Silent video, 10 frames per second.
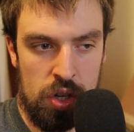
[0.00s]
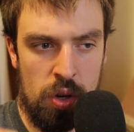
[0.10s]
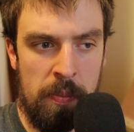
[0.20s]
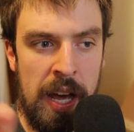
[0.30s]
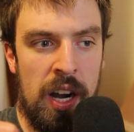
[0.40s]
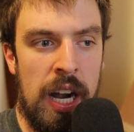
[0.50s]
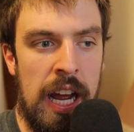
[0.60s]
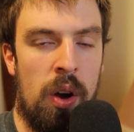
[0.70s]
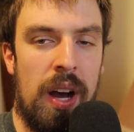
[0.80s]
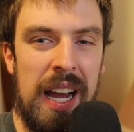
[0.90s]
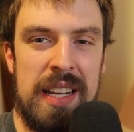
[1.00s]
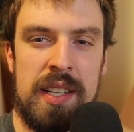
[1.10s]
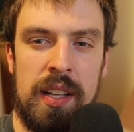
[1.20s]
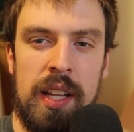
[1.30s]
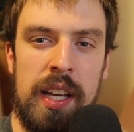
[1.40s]
no matter how
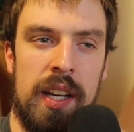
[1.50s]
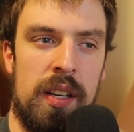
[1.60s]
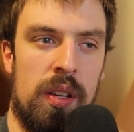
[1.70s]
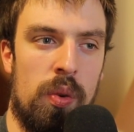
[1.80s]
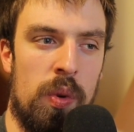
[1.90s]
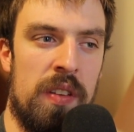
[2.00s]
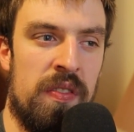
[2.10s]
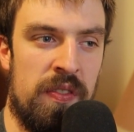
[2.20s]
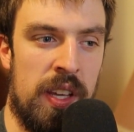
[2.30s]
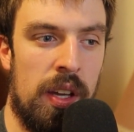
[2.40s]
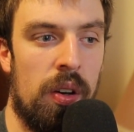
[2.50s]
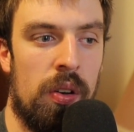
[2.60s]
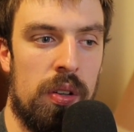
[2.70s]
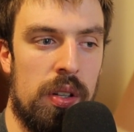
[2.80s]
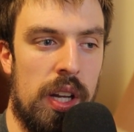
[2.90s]
isolated we
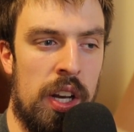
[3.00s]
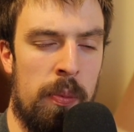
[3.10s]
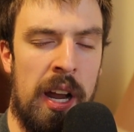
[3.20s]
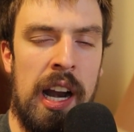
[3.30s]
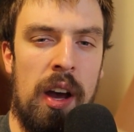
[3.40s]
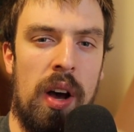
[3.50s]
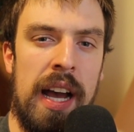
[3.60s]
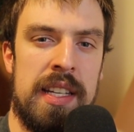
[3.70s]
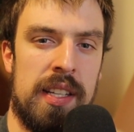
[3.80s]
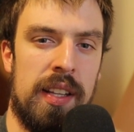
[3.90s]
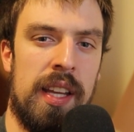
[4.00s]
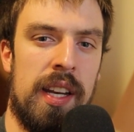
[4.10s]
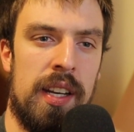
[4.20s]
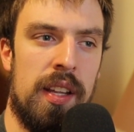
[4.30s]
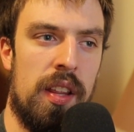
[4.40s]
feel, and no matter how
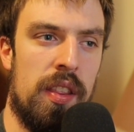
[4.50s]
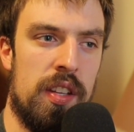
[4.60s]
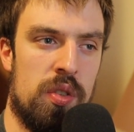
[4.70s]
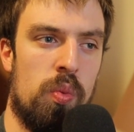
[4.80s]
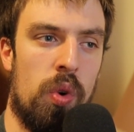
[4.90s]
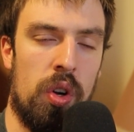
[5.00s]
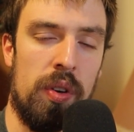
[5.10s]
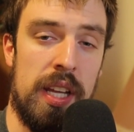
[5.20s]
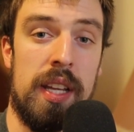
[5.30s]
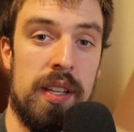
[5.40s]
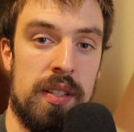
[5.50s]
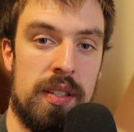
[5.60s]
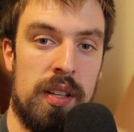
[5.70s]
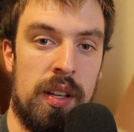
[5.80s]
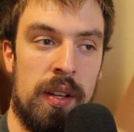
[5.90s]
isolated this world
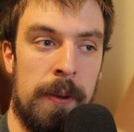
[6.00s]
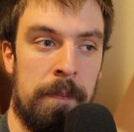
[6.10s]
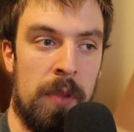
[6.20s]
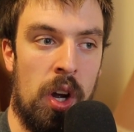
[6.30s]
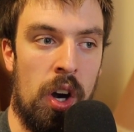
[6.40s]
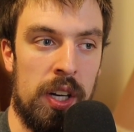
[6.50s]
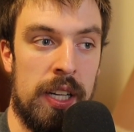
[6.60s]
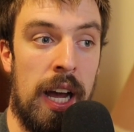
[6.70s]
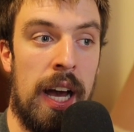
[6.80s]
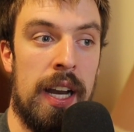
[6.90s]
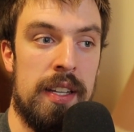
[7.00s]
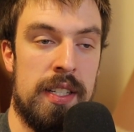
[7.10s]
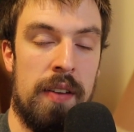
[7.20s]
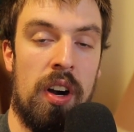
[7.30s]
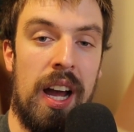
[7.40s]
is, our God is
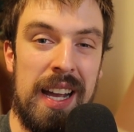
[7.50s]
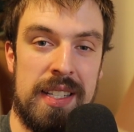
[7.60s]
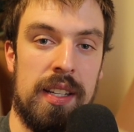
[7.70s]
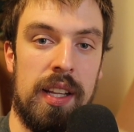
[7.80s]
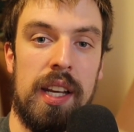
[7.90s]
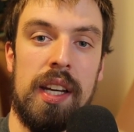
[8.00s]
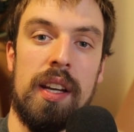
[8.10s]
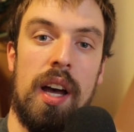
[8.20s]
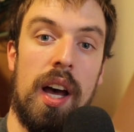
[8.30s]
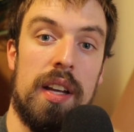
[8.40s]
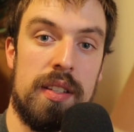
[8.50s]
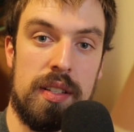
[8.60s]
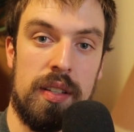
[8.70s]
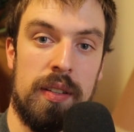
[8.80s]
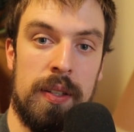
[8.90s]
never isolating
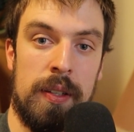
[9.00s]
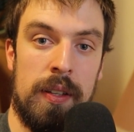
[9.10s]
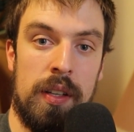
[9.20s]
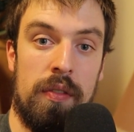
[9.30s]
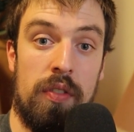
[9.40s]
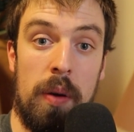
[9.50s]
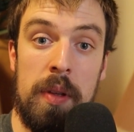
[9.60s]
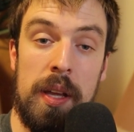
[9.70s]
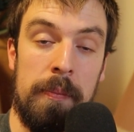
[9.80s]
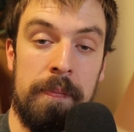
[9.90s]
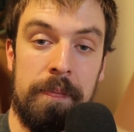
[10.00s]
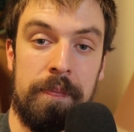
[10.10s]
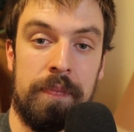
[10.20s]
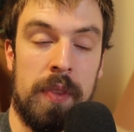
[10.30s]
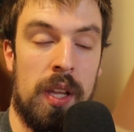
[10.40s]
us from him.
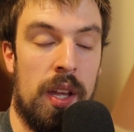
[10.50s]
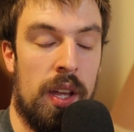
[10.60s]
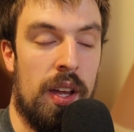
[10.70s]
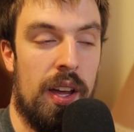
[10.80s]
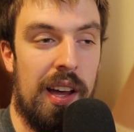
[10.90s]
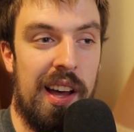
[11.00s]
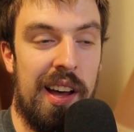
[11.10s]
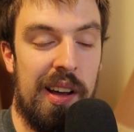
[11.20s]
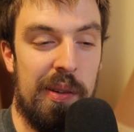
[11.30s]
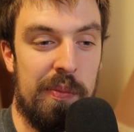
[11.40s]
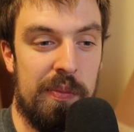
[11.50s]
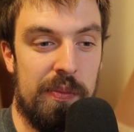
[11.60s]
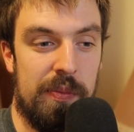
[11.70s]
And